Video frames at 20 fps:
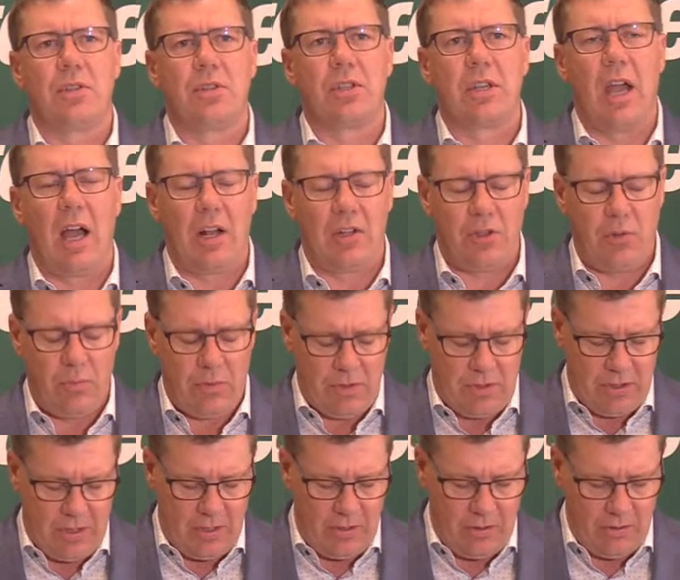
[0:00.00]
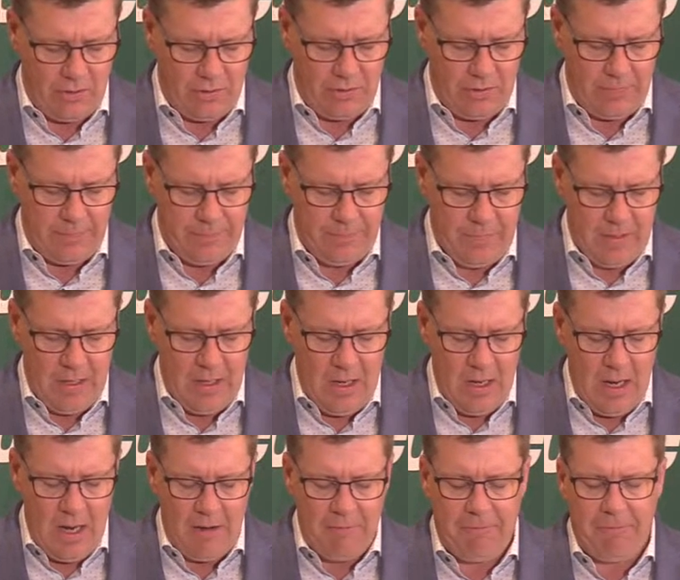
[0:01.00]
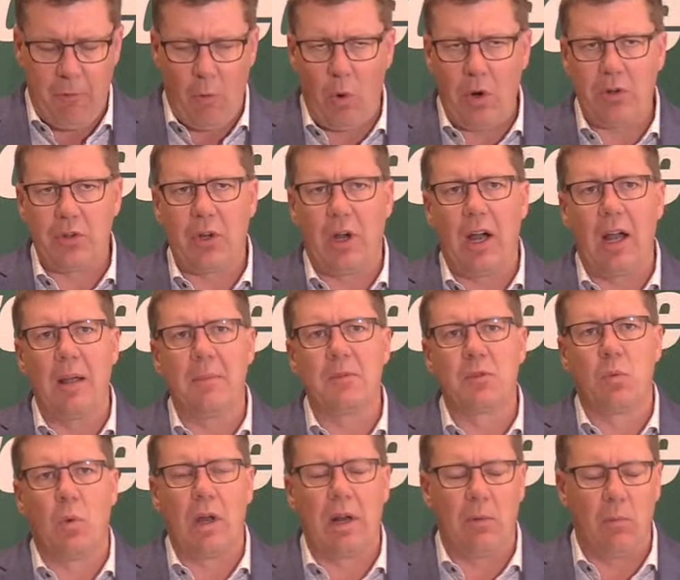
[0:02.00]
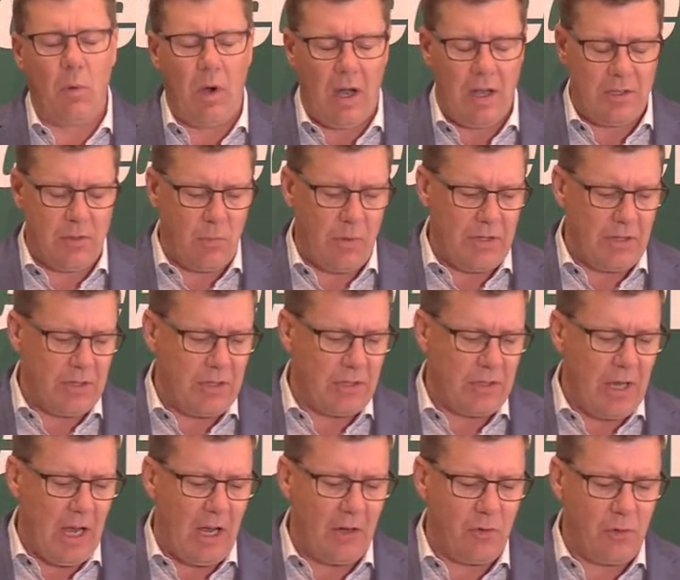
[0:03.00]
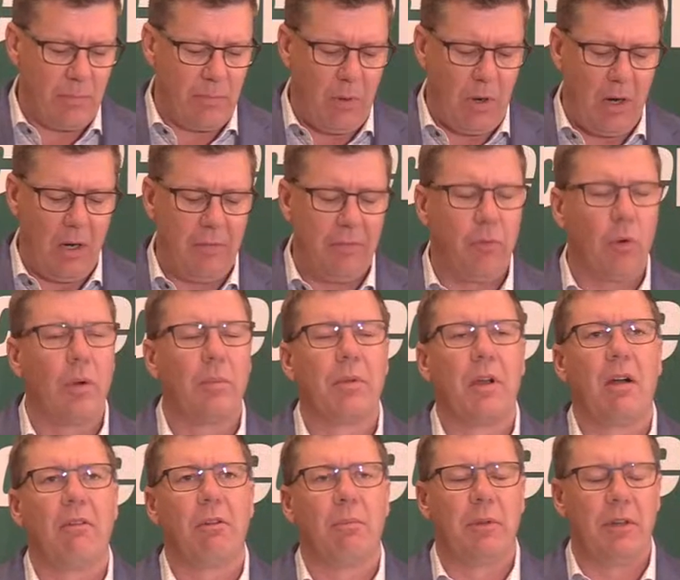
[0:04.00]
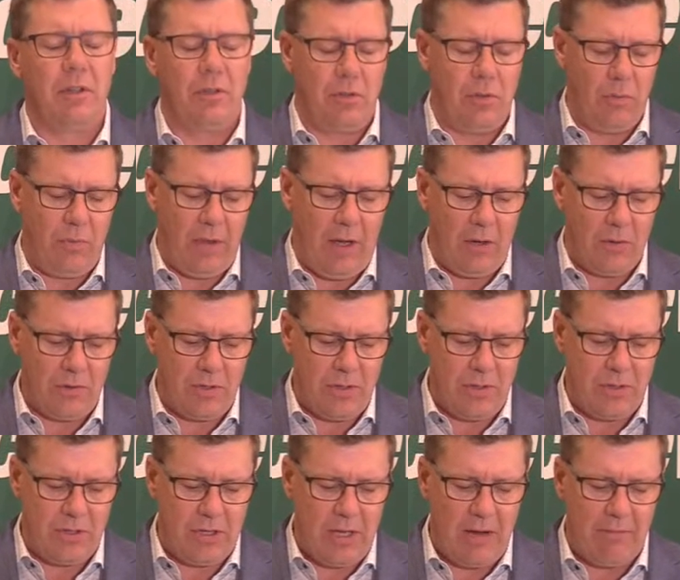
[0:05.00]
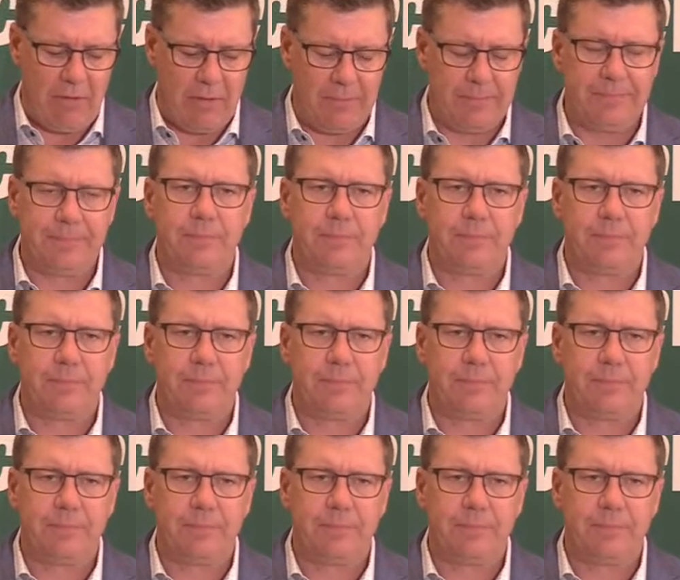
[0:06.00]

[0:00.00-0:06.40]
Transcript: Saskatchewan seniors, and 4 times what it was when the Saskatchewan Party formed government in 2007.